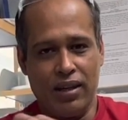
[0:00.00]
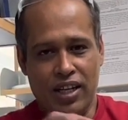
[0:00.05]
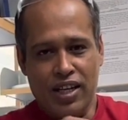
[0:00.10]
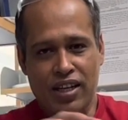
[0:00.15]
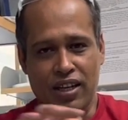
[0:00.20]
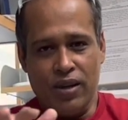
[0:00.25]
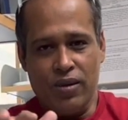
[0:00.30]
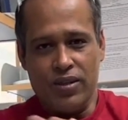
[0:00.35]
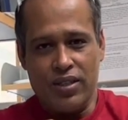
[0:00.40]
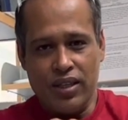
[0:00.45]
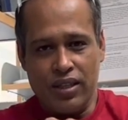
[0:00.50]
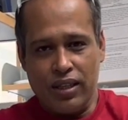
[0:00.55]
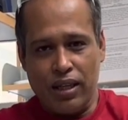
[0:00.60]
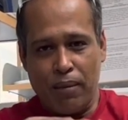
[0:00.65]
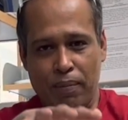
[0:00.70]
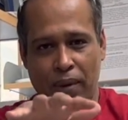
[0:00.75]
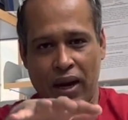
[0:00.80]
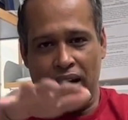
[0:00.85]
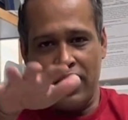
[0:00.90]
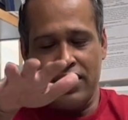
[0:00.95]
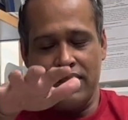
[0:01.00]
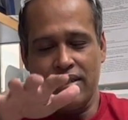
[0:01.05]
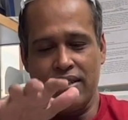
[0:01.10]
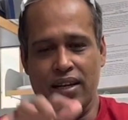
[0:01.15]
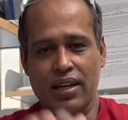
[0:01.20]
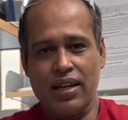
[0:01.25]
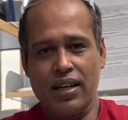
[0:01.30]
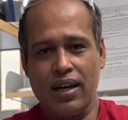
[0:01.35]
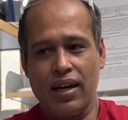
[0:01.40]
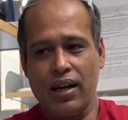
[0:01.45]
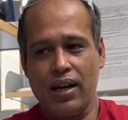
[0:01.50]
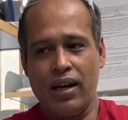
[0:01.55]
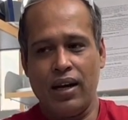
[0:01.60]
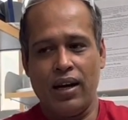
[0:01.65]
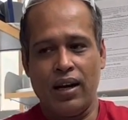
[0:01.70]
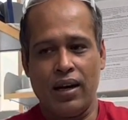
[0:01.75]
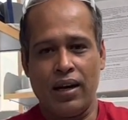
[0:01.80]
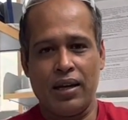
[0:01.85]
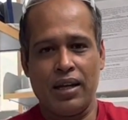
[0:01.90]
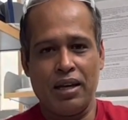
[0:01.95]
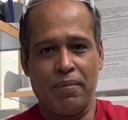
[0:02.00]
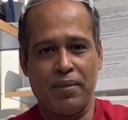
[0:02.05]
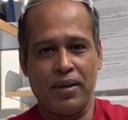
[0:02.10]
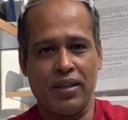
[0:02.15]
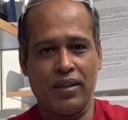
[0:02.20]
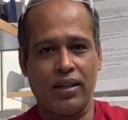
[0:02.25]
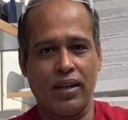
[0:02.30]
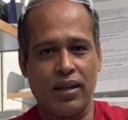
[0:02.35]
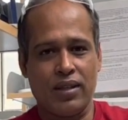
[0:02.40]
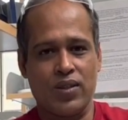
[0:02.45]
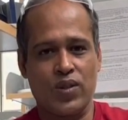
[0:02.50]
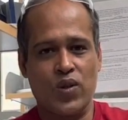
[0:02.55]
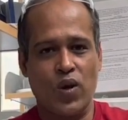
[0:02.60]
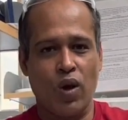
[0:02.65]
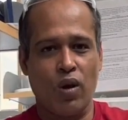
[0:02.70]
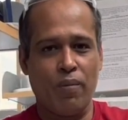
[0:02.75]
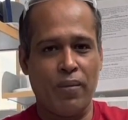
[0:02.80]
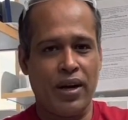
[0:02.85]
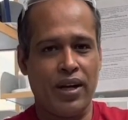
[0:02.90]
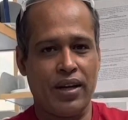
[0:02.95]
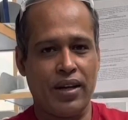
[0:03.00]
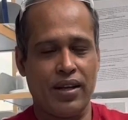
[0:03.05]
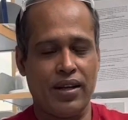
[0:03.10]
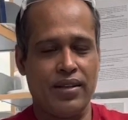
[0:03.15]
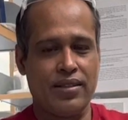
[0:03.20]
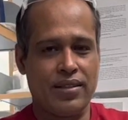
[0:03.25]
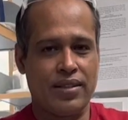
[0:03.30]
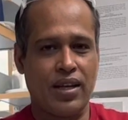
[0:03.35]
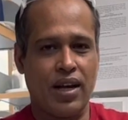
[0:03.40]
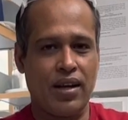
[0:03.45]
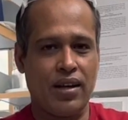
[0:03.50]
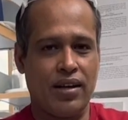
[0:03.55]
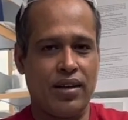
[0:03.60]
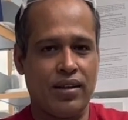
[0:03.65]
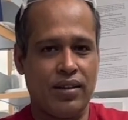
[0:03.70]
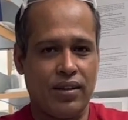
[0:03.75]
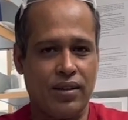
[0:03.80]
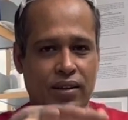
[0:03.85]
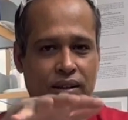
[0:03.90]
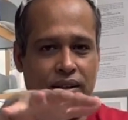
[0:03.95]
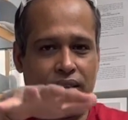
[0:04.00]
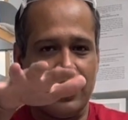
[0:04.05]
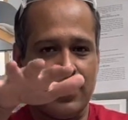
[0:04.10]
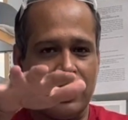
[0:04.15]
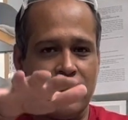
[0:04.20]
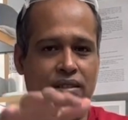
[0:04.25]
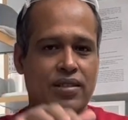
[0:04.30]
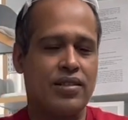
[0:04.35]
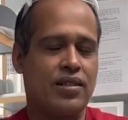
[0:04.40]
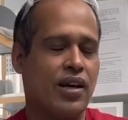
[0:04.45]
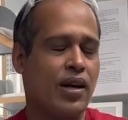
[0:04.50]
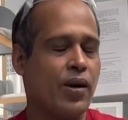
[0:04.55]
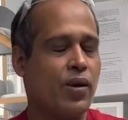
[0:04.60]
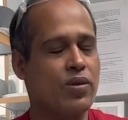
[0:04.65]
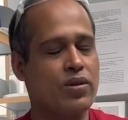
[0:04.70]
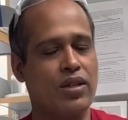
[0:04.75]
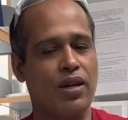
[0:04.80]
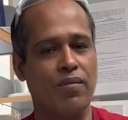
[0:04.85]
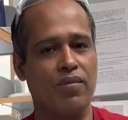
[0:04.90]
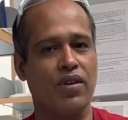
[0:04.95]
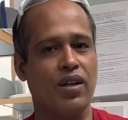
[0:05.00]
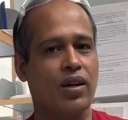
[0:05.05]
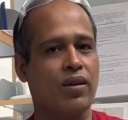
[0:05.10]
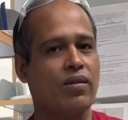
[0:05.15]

inducing the pi stack, keeping the solvent inside this stack or something.